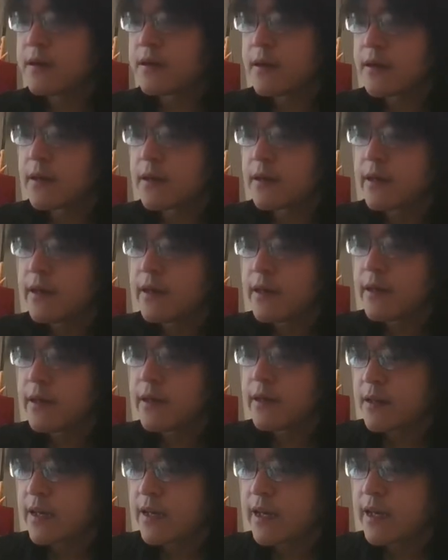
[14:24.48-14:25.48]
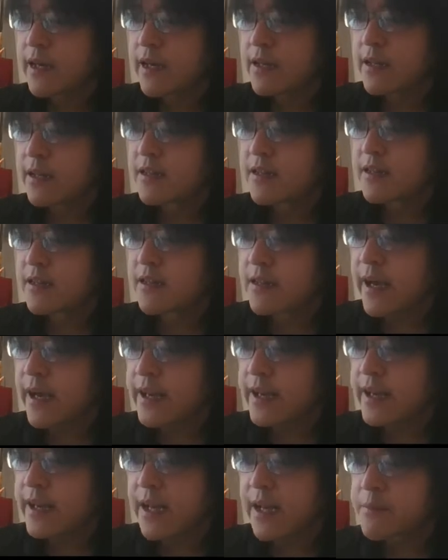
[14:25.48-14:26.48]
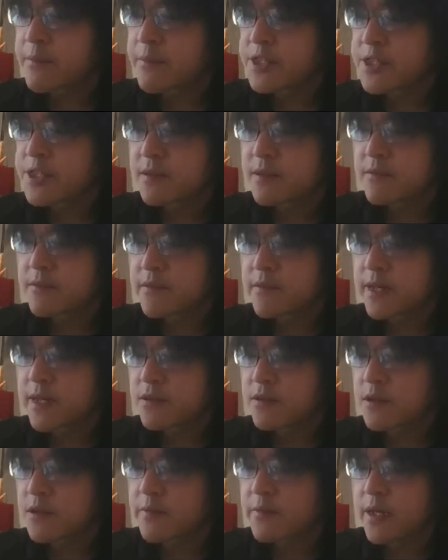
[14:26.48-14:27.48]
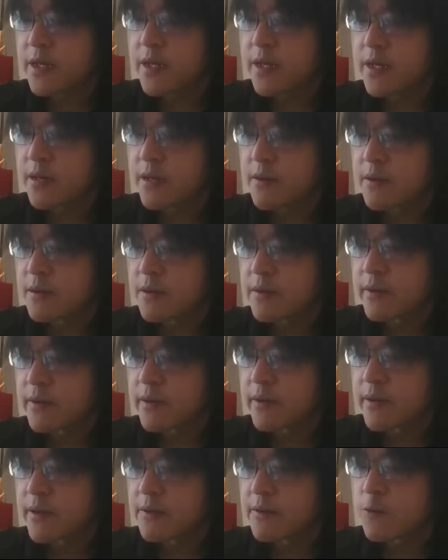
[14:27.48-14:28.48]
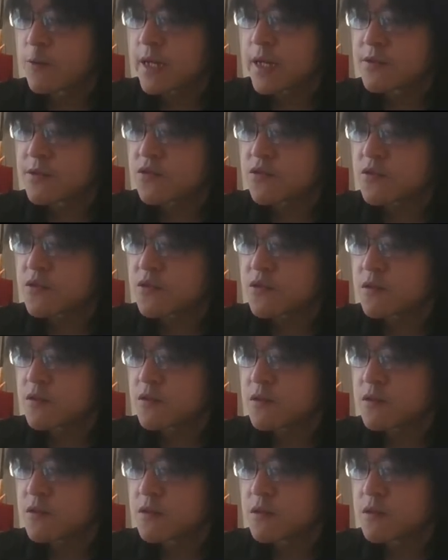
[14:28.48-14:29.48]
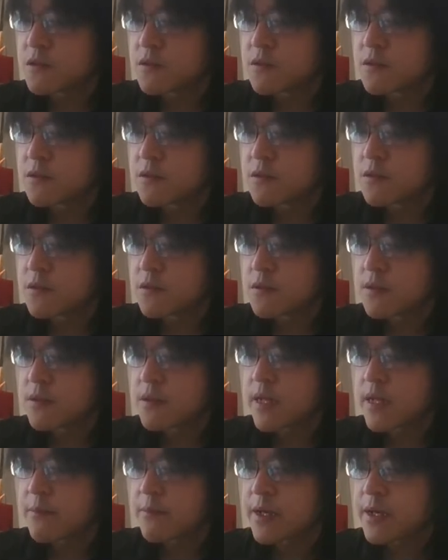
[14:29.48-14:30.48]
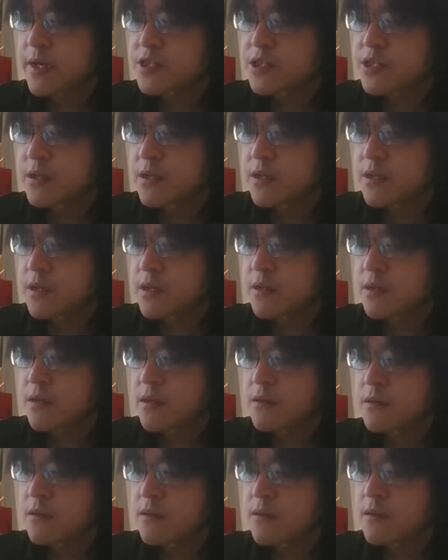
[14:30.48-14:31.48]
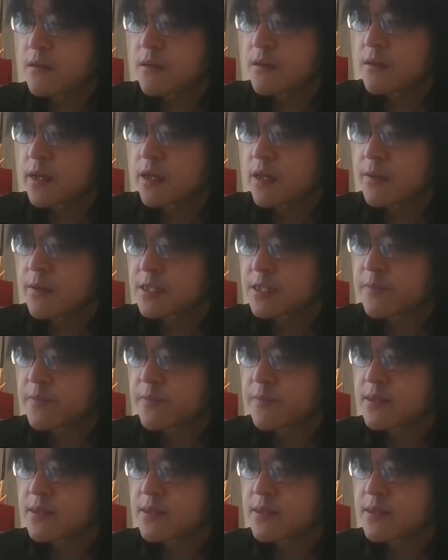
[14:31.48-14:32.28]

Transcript: in any dimension, right, could be 1-2 dimensional Hilbert space,